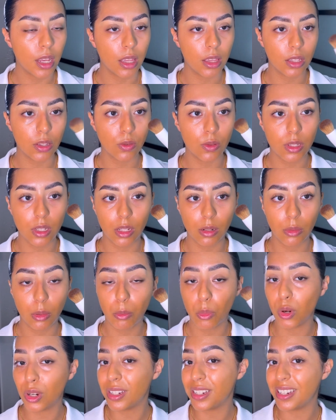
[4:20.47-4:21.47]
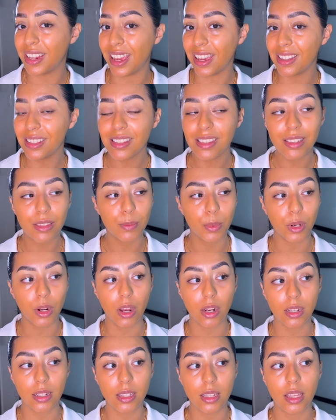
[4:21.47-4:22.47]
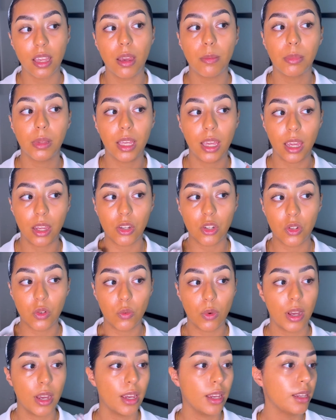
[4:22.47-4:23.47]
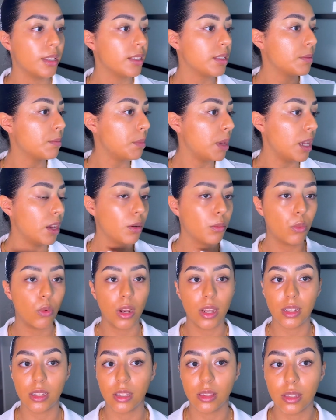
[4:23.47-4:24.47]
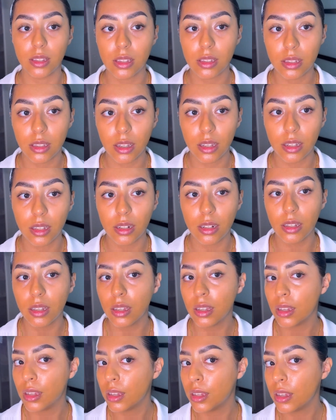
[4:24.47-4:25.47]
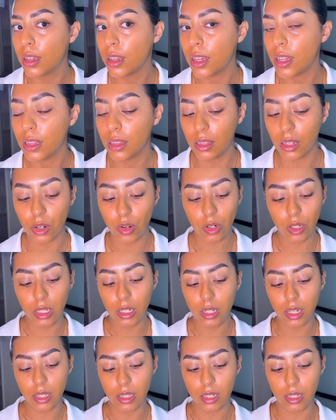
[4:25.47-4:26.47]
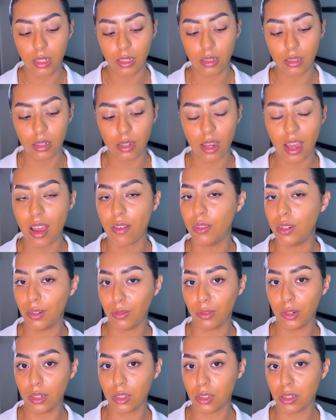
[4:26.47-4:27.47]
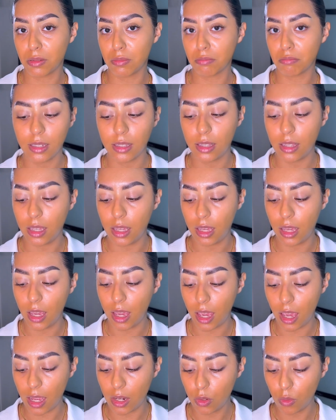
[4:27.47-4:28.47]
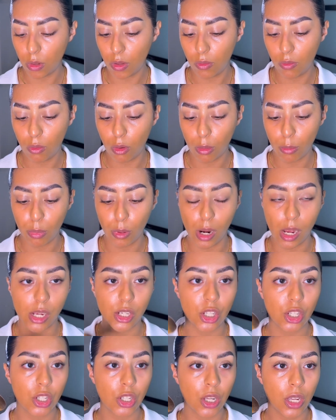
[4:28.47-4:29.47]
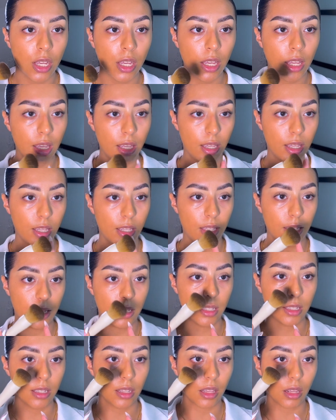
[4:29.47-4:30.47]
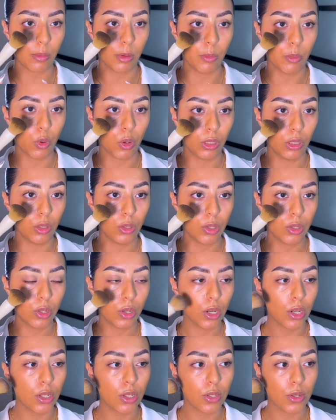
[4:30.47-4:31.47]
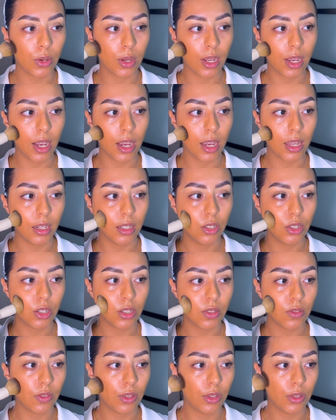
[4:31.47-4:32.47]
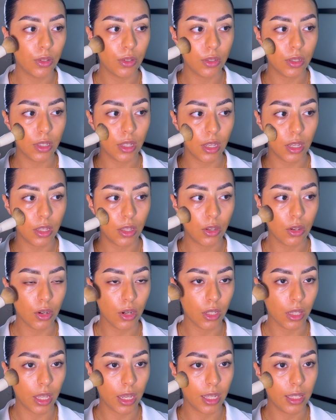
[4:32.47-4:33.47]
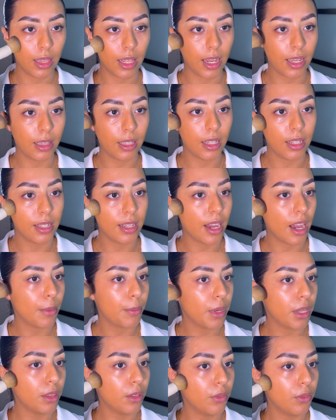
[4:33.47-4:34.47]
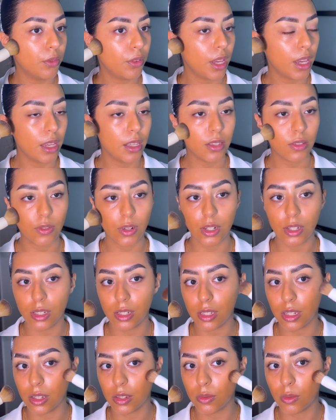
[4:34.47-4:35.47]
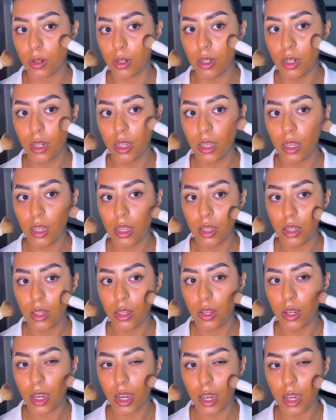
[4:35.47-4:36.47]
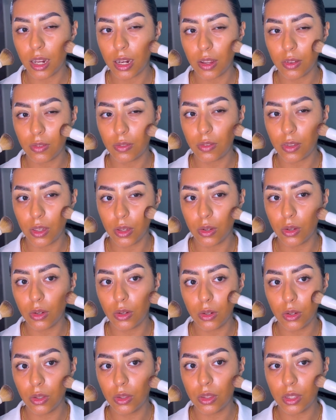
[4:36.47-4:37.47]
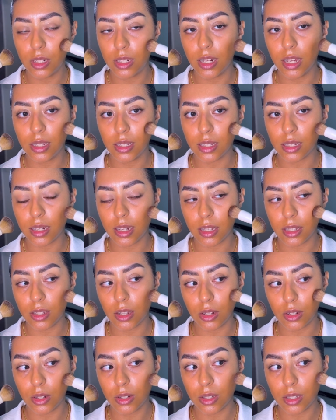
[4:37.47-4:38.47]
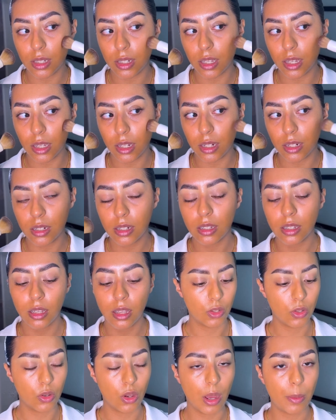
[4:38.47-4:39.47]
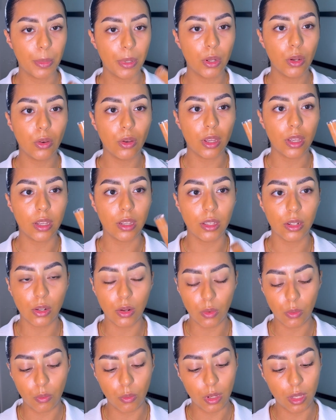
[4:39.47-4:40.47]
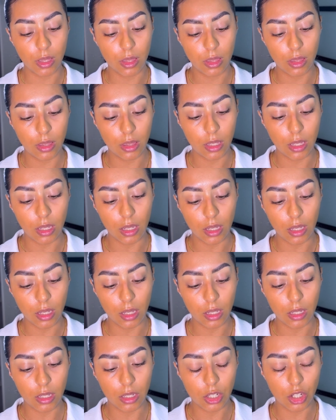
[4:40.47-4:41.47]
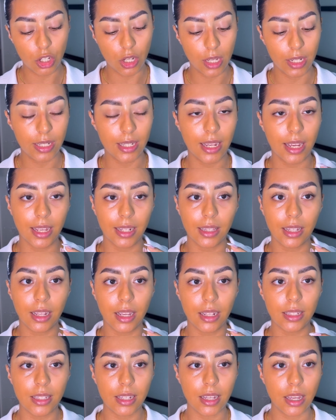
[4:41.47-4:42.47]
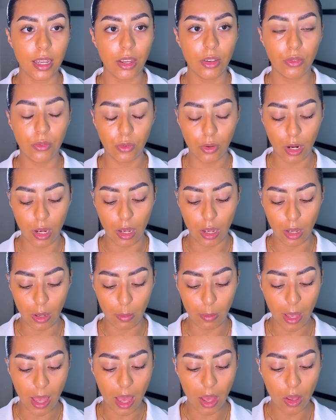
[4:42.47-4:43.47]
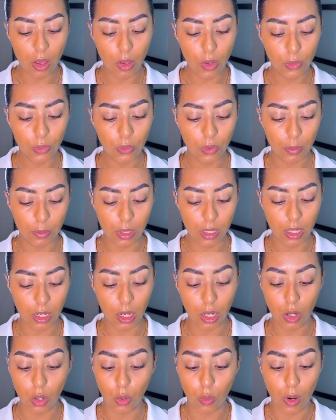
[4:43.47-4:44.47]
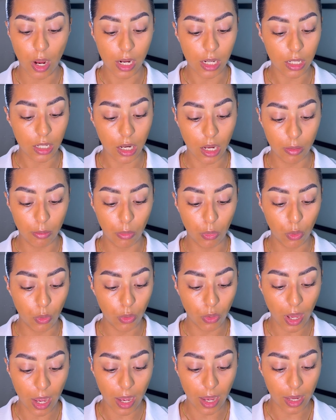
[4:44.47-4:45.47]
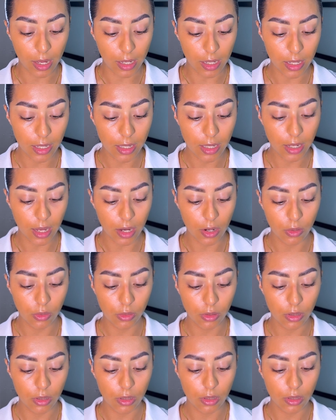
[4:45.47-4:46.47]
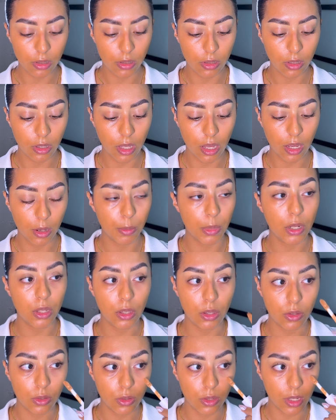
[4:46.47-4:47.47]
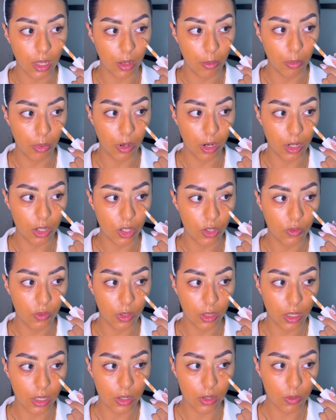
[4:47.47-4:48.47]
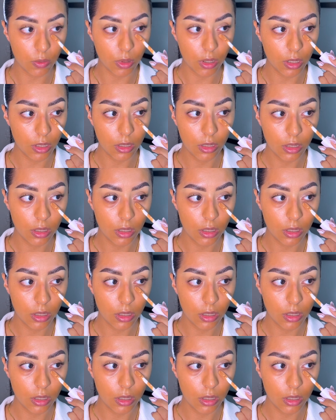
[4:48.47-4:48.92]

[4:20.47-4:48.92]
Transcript: This one's a little bit more dense, but honestly, application wise, makeup wise on the skin, it literally doesn't have a difference. The A24 brush is a little bit more looser, so it kind of just feels like you're like lightly tapping the face, versus this one, you kind of feel the denseness on your skin. So I'm gonna go in with the shade 10 Latte from e.l.f. I'm just gonna correct on both eyes. I don't think I'm gonna use a brush for this one.